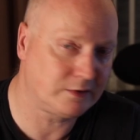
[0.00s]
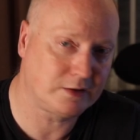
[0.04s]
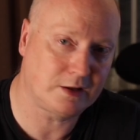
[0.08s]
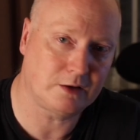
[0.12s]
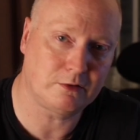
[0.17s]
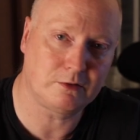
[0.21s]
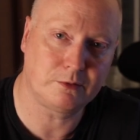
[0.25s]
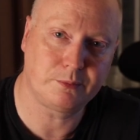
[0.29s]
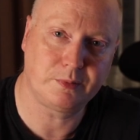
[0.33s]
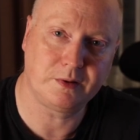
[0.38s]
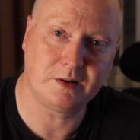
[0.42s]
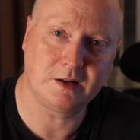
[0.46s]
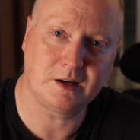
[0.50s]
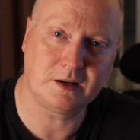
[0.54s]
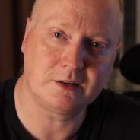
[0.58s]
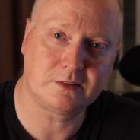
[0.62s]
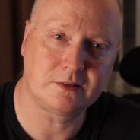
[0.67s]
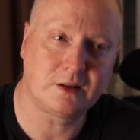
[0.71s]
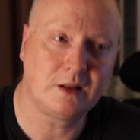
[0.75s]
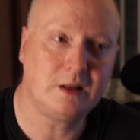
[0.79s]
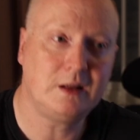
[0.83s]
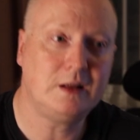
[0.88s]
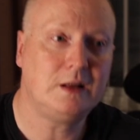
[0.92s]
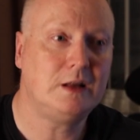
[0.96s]
would be
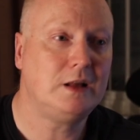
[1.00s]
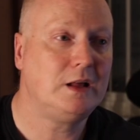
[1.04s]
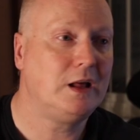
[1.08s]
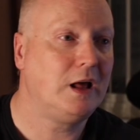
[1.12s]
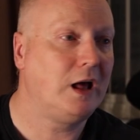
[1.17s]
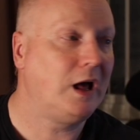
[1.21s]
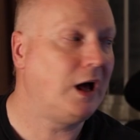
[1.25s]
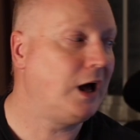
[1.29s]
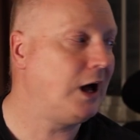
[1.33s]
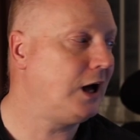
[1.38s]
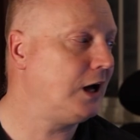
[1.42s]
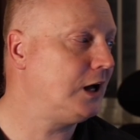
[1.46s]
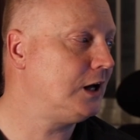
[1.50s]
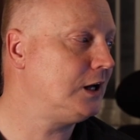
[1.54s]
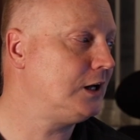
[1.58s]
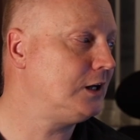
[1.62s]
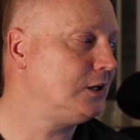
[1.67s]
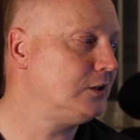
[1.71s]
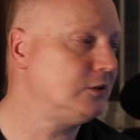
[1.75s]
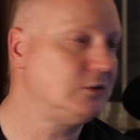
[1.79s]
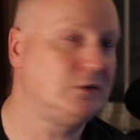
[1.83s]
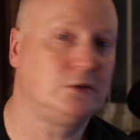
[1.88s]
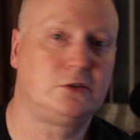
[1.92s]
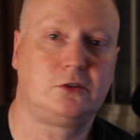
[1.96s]
nice,
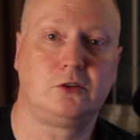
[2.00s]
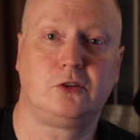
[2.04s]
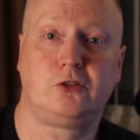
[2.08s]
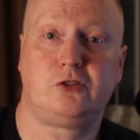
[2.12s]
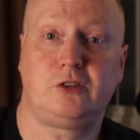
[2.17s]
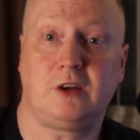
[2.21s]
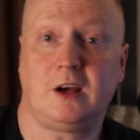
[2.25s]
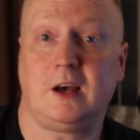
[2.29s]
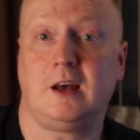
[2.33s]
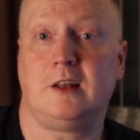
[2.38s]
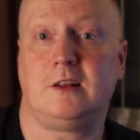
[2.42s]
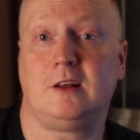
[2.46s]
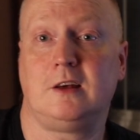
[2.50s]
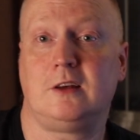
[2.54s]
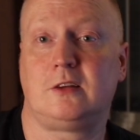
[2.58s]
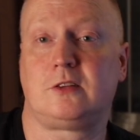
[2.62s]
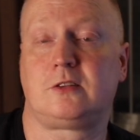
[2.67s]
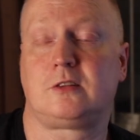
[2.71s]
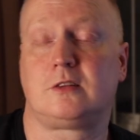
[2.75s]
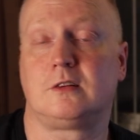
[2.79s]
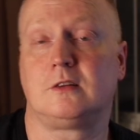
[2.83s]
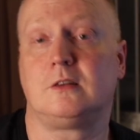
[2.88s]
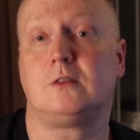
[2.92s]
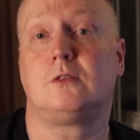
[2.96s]
and share
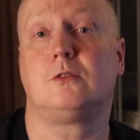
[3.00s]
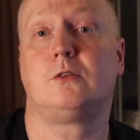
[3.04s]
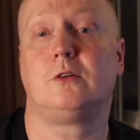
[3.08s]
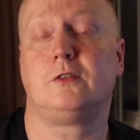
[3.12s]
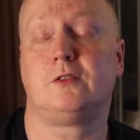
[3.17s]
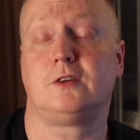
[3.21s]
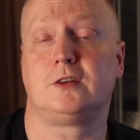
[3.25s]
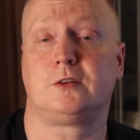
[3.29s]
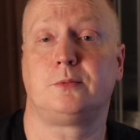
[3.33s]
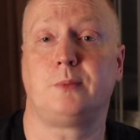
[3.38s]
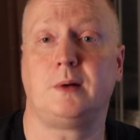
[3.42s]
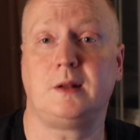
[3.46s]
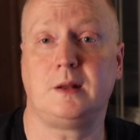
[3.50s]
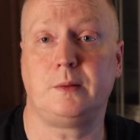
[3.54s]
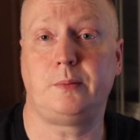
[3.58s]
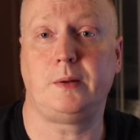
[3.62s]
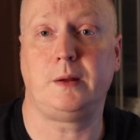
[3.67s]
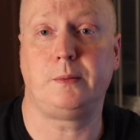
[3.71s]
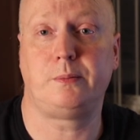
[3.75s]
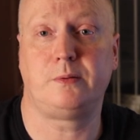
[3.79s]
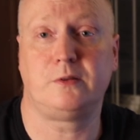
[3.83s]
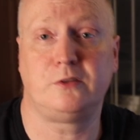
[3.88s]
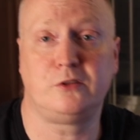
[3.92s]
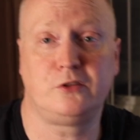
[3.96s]
this with as many
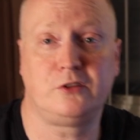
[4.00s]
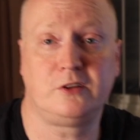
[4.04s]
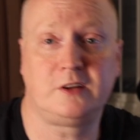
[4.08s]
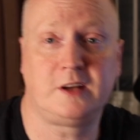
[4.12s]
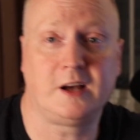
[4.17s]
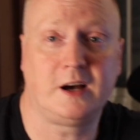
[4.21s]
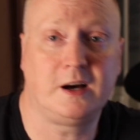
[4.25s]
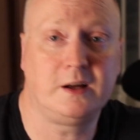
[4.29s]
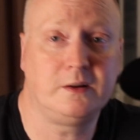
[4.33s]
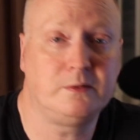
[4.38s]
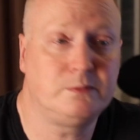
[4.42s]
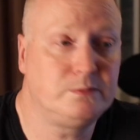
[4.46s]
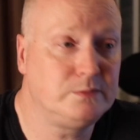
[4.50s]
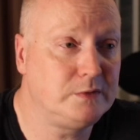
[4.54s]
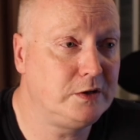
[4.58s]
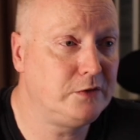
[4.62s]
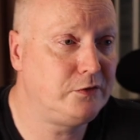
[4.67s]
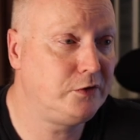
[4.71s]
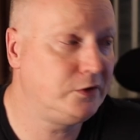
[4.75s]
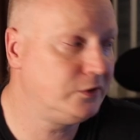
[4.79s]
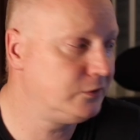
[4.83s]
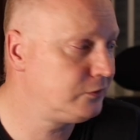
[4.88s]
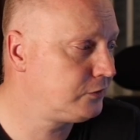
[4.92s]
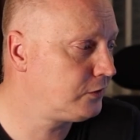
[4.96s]
people as you can.
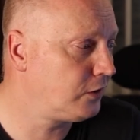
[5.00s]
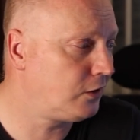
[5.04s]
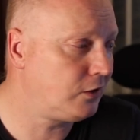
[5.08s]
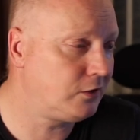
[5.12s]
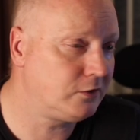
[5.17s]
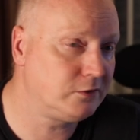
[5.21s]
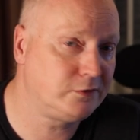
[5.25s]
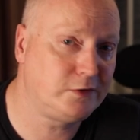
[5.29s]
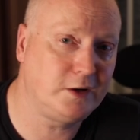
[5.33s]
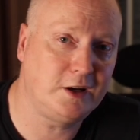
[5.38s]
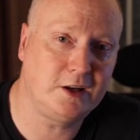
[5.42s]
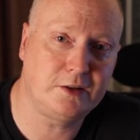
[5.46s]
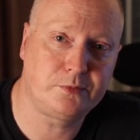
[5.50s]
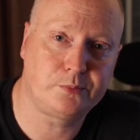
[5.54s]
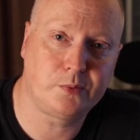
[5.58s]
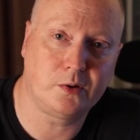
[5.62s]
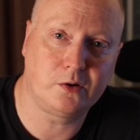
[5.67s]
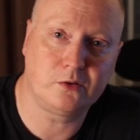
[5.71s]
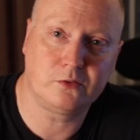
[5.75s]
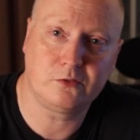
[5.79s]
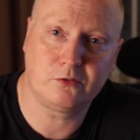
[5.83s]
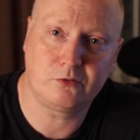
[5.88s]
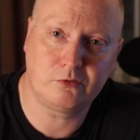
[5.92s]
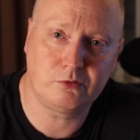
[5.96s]
If you've got
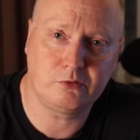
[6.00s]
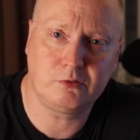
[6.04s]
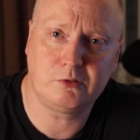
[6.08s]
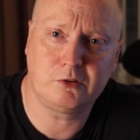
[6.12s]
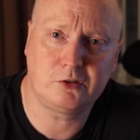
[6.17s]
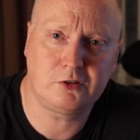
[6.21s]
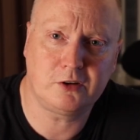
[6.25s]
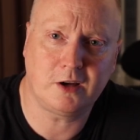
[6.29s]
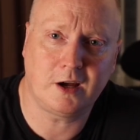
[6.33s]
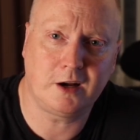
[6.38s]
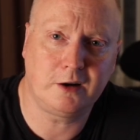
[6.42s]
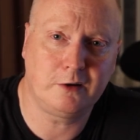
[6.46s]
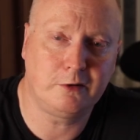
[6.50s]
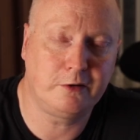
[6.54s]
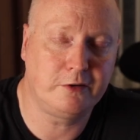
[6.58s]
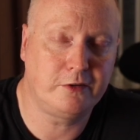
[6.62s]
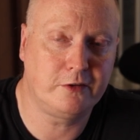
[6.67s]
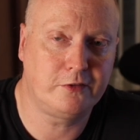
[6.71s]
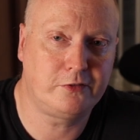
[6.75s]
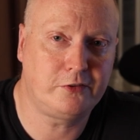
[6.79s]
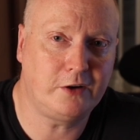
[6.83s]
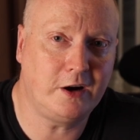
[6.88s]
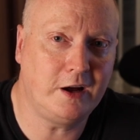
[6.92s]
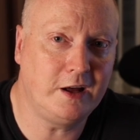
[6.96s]
Facebook, share it with
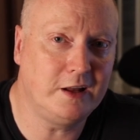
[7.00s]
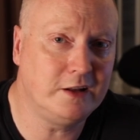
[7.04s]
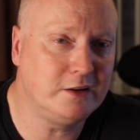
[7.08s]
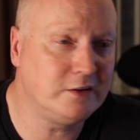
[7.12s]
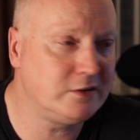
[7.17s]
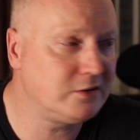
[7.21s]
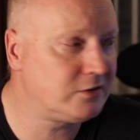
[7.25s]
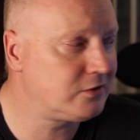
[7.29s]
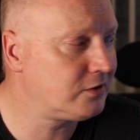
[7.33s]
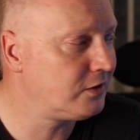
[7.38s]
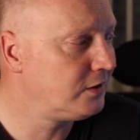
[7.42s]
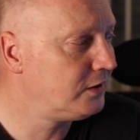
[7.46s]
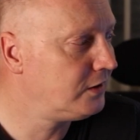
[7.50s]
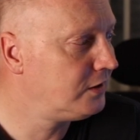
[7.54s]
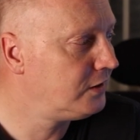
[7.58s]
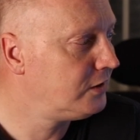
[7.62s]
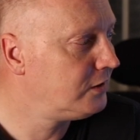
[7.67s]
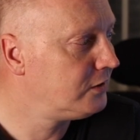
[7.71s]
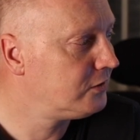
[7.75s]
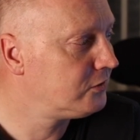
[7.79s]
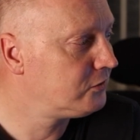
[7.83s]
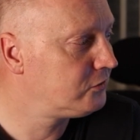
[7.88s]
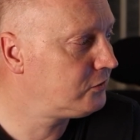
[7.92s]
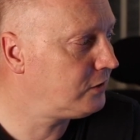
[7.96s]
your friends,
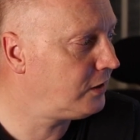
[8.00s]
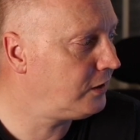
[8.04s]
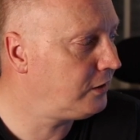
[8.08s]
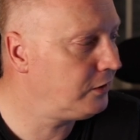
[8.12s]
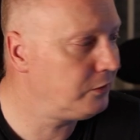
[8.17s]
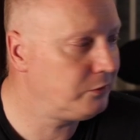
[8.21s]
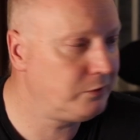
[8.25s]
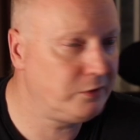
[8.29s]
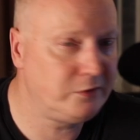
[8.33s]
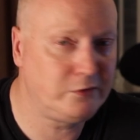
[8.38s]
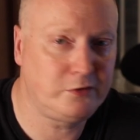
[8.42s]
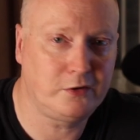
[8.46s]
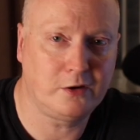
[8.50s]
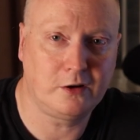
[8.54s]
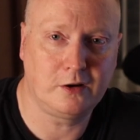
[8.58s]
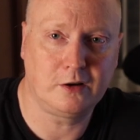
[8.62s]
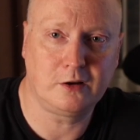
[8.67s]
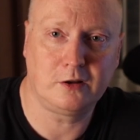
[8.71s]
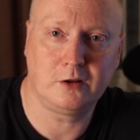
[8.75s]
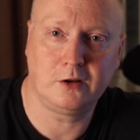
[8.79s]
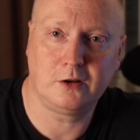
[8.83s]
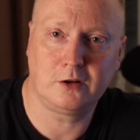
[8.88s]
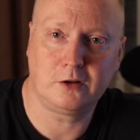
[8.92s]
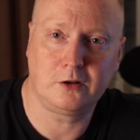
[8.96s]
share it with
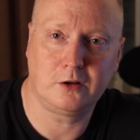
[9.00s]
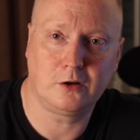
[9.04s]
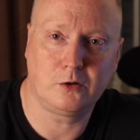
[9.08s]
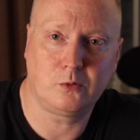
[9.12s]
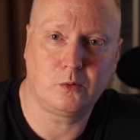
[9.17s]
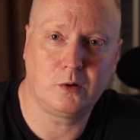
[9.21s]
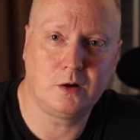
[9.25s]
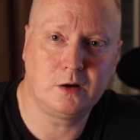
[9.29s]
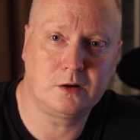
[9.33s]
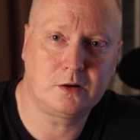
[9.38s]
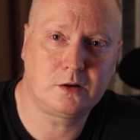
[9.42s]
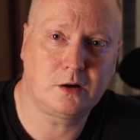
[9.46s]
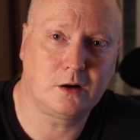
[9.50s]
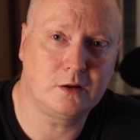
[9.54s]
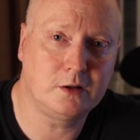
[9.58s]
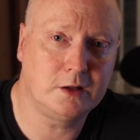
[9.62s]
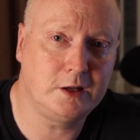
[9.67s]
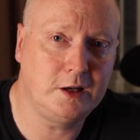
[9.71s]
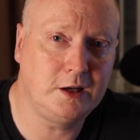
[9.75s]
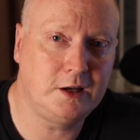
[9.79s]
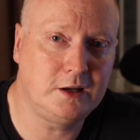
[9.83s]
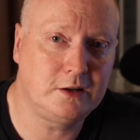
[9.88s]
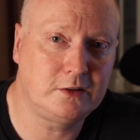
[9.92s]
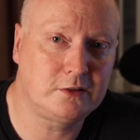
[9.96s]
your work
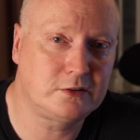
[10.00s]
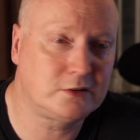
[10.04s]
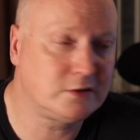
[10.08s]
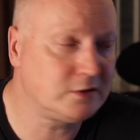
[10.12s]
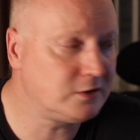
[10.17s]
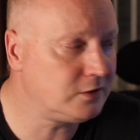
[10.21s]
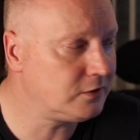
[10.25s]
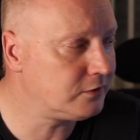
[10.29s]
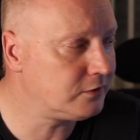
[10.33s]
colleagues,